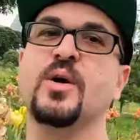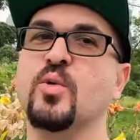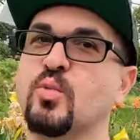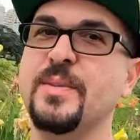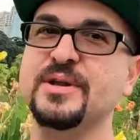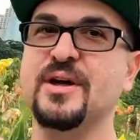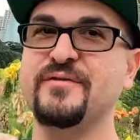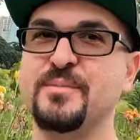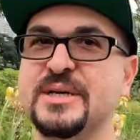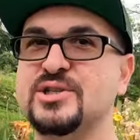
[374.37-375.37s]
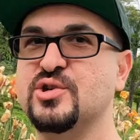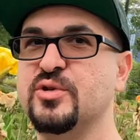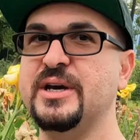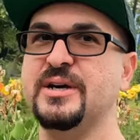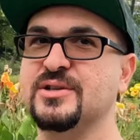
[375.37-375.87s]
Women love
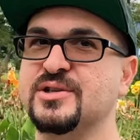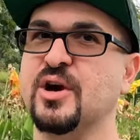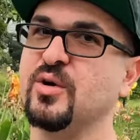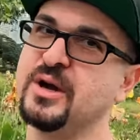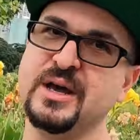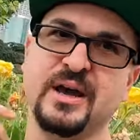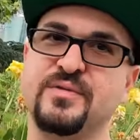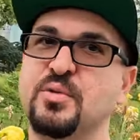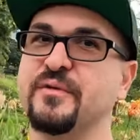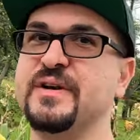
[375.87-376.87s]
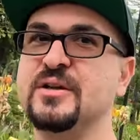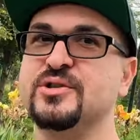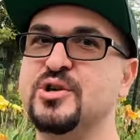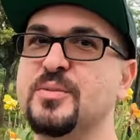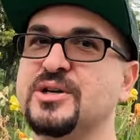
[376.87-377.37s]
mystery, so if you reveal
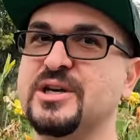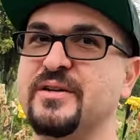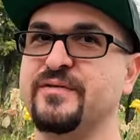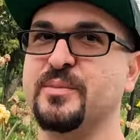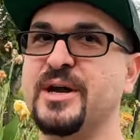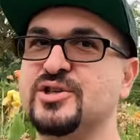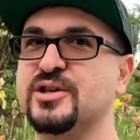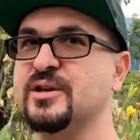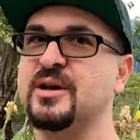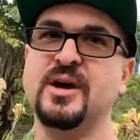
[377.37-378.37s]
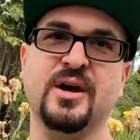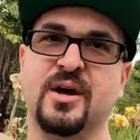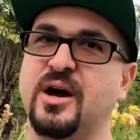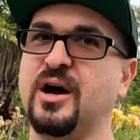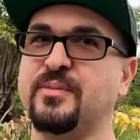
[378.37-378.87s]
too much information
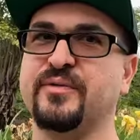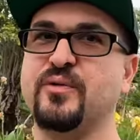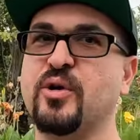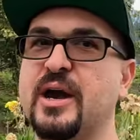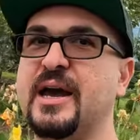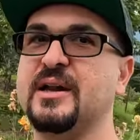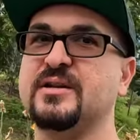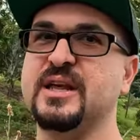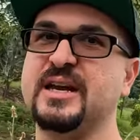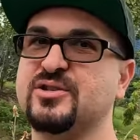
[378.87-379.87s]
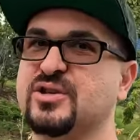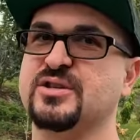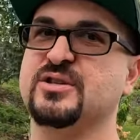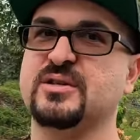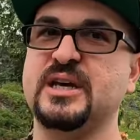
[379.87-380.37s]
uh, beforehand, then it
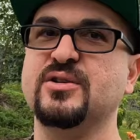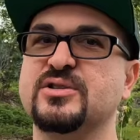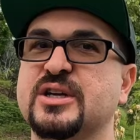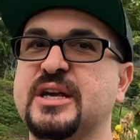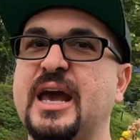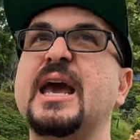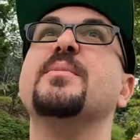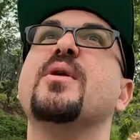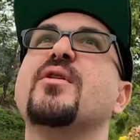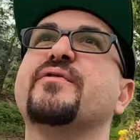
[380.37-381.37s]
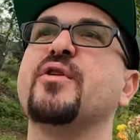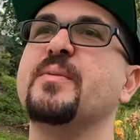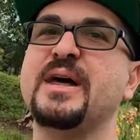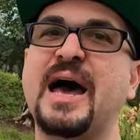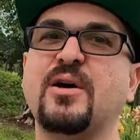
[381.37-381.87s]
just kills the game from
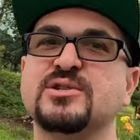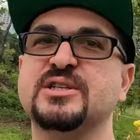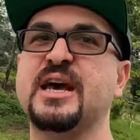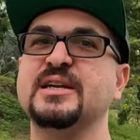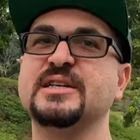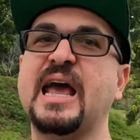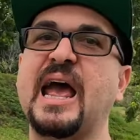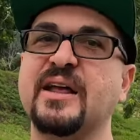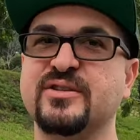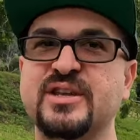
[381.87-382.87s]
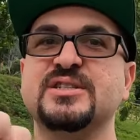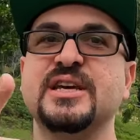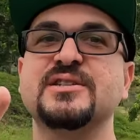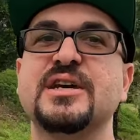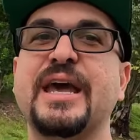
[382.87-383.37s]
the outset. And this
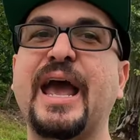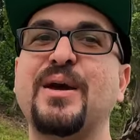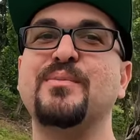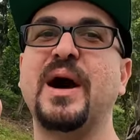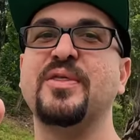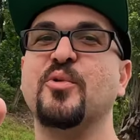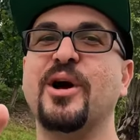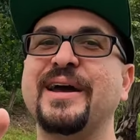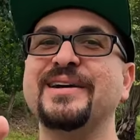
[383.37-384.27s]
is a game, by the way.